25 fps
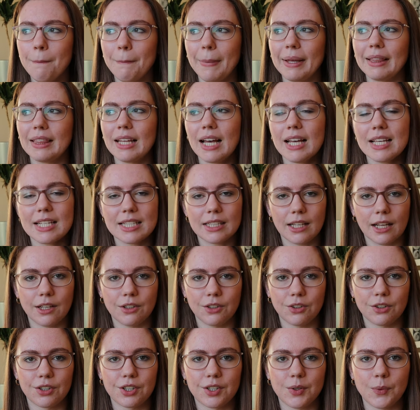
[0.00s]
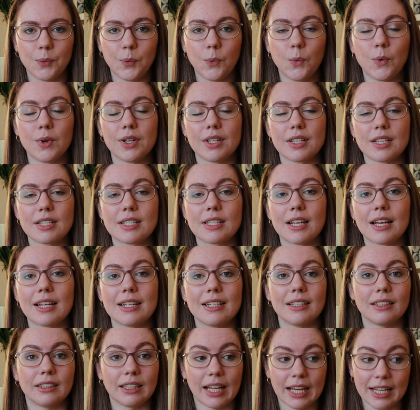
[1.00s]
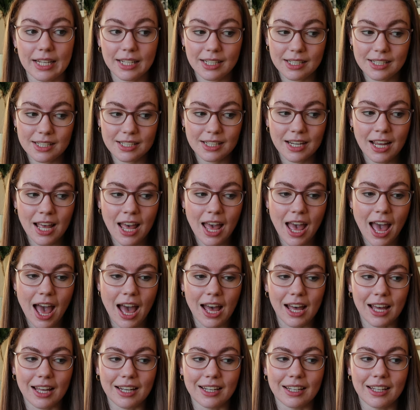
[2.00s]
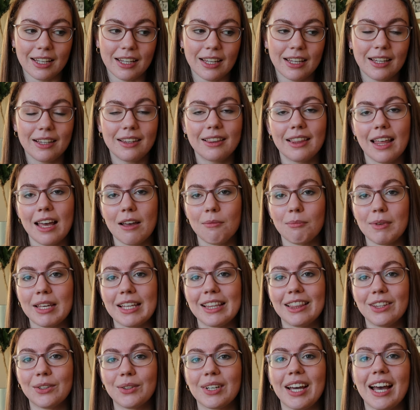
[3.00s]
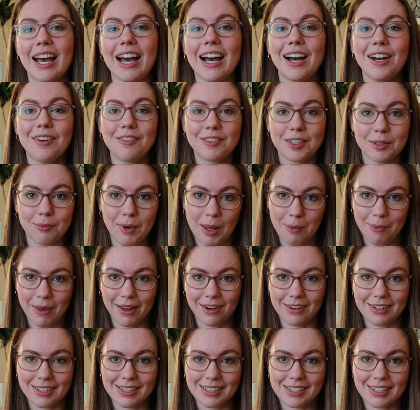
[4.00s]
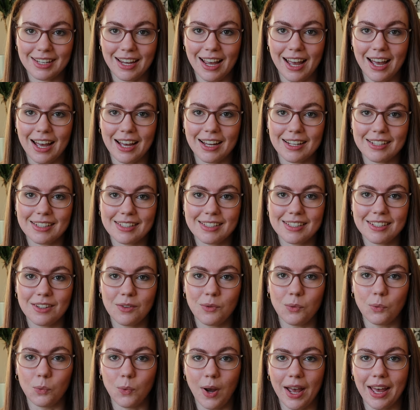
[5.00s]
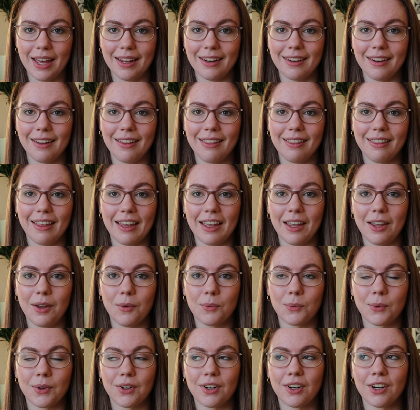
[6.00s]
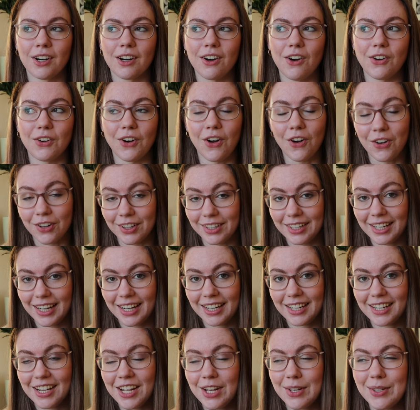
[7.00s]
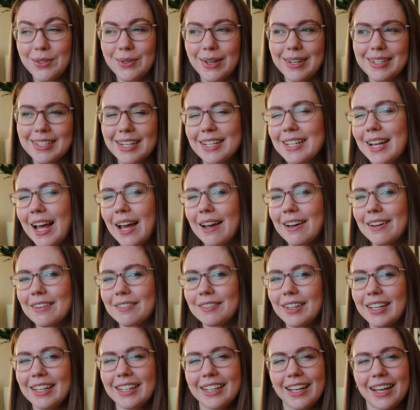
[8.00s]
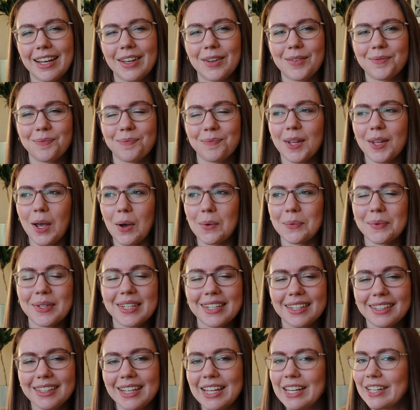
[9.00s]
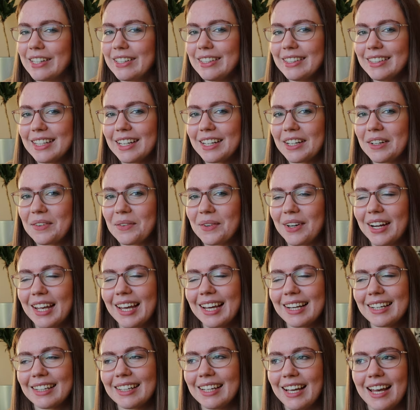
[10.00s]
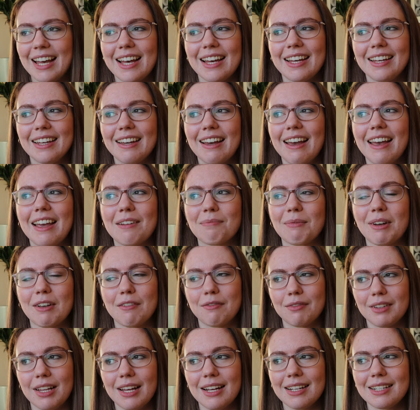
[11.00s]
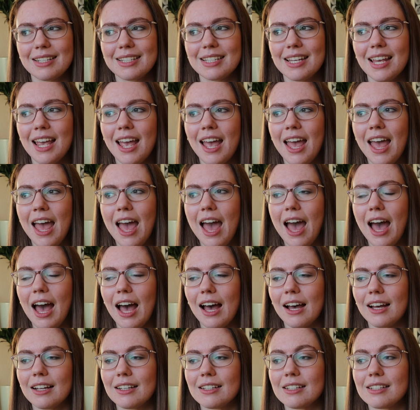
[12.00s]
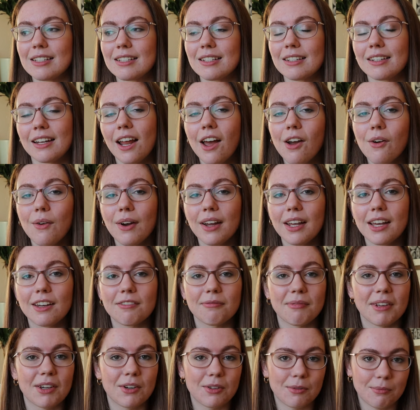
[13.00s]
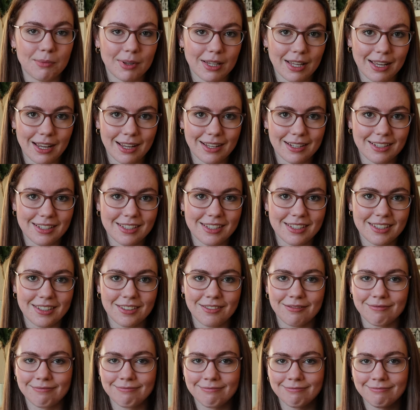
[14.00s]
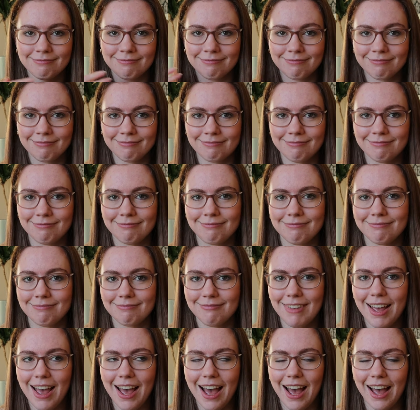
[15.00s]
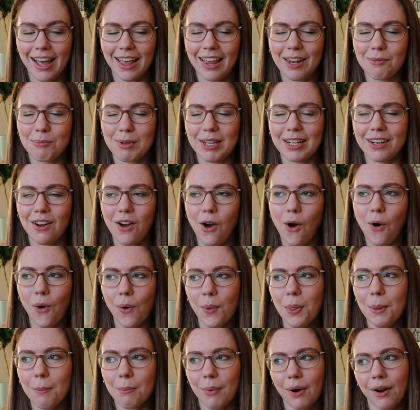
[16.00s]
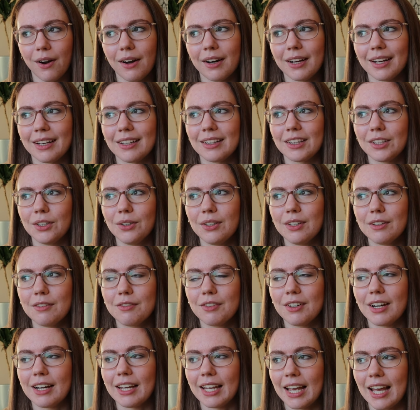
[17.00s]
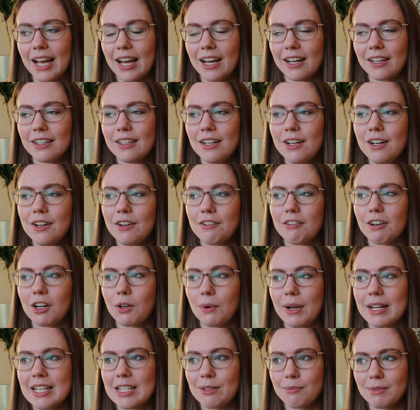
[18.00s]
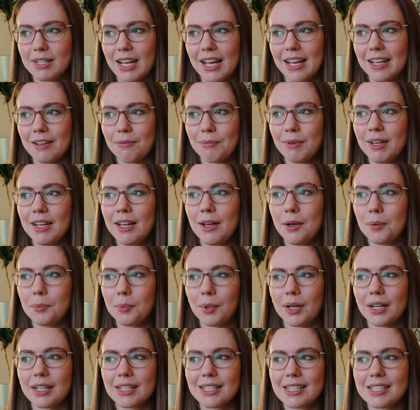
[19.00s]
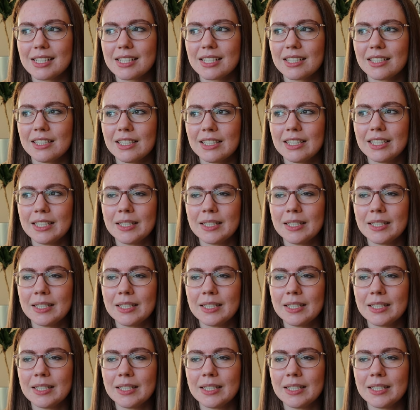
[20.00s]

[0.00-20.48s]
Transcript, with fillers: My last landlord was a delight, and he let me look after my parents' cats when they were on holiday. So I did have like a week here and there where I had a cat in my flat, and now I have my own place. I had been on the market looking for a cat for quite some time, but